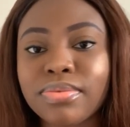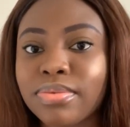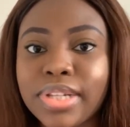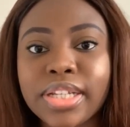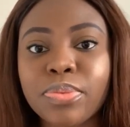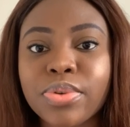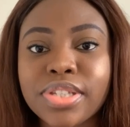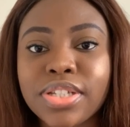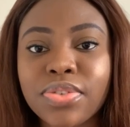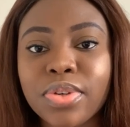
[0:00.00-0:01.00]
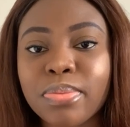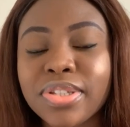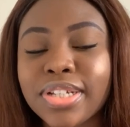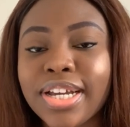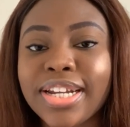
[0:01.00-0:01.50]
like, the process of
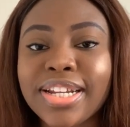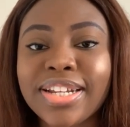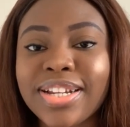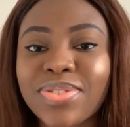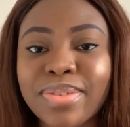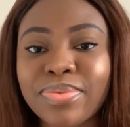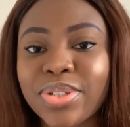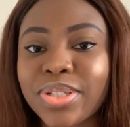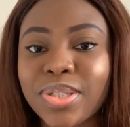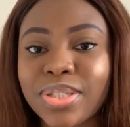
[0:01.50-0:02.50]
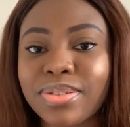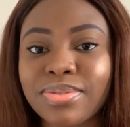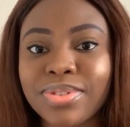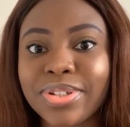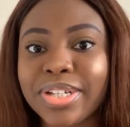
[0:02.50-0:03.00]
coming to Canada. That's what I'm just
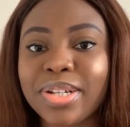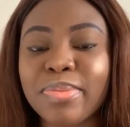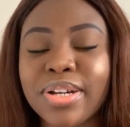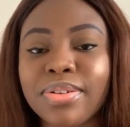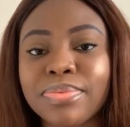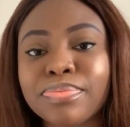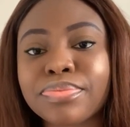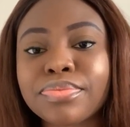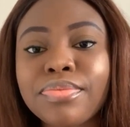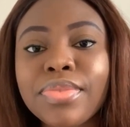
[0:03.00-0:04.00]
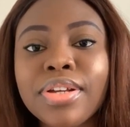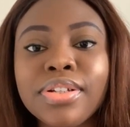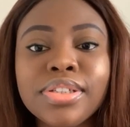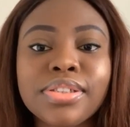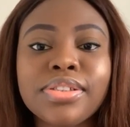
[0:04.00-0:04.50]
talking about.
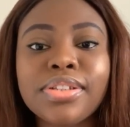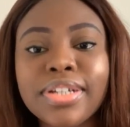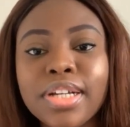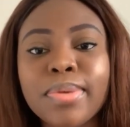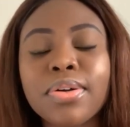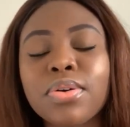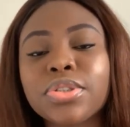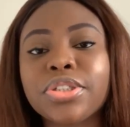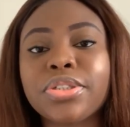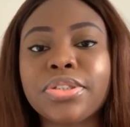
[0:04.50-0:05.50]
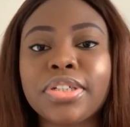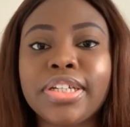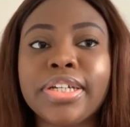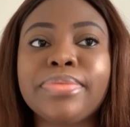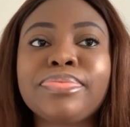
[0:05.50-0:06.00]
So talking about culture shock
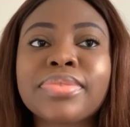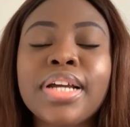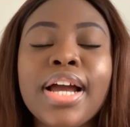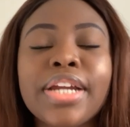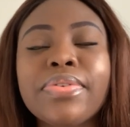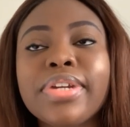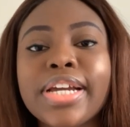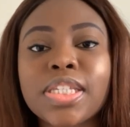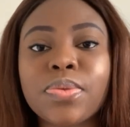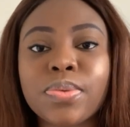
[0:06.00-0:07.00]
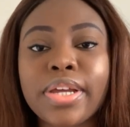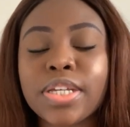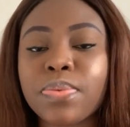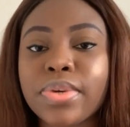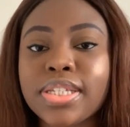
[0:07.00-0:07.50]
here, I didn't really
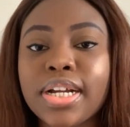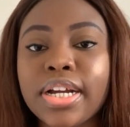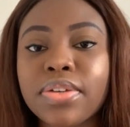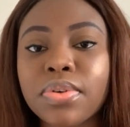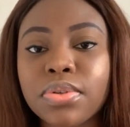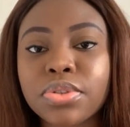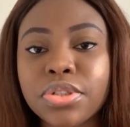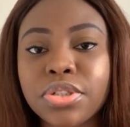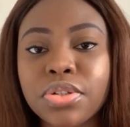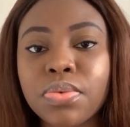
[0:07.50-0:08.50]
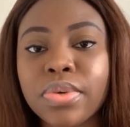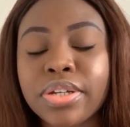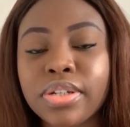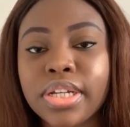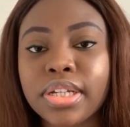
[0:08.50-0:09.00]
experience that kind of culture shock where
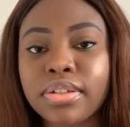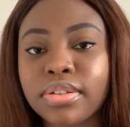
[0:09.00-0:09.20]
you're like